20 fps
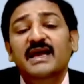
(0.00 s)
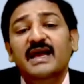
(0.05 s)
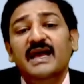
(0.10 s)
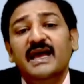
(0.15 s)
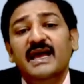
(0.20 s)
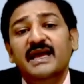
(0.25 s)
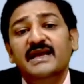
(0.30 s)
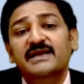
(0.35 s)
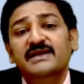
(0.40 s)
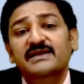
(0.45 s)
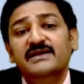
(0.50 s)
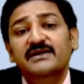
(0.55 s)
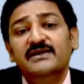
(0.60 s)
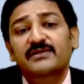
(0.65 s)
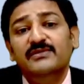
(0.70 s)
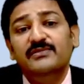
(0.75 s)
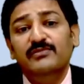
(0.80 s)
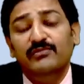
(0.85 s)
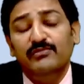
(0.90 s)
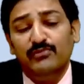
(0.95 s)
And
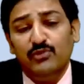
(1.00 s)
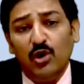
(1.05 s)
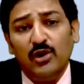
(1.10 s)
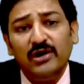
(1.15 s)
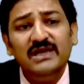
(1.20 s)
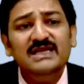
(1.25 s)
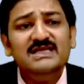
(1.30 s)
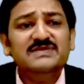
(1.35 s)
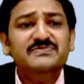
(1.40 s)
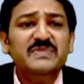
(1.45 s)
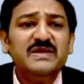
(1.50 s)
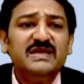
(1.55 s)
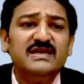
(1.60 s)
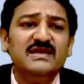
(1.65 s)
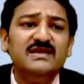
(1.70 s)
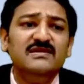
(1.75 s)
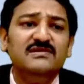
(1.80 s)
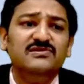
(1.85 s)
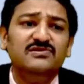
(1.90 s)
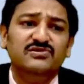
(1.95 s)
broadly
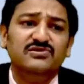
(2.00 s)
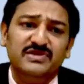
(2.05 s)
speaking,